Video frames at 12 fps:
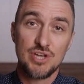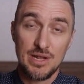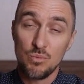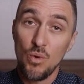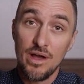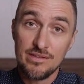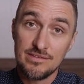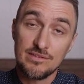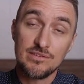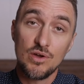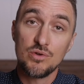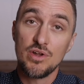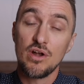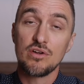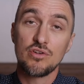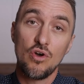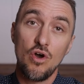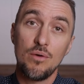And why is it so
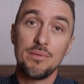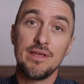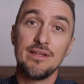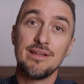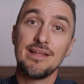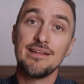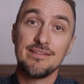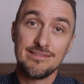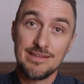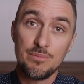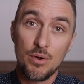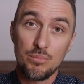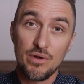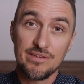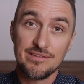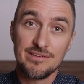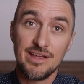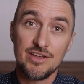darn common in a SIBO
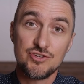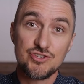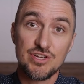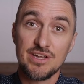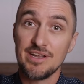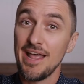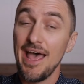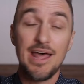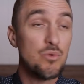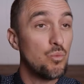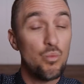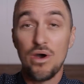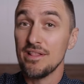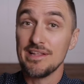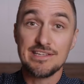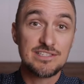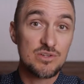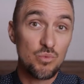presentation? And what
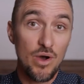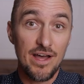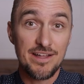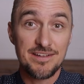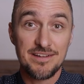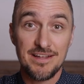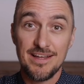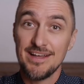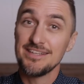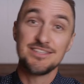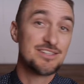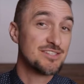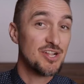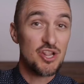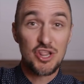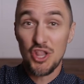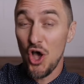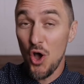leads to what? Does the
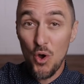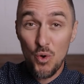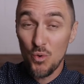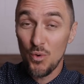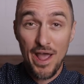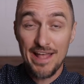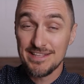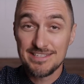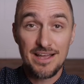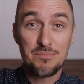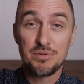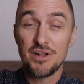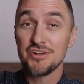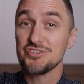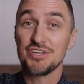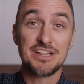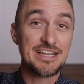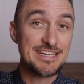low enzyme
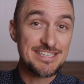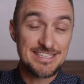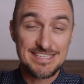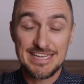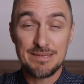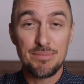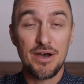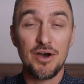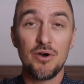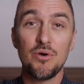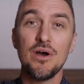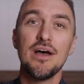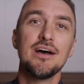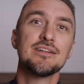production lead to SIBO?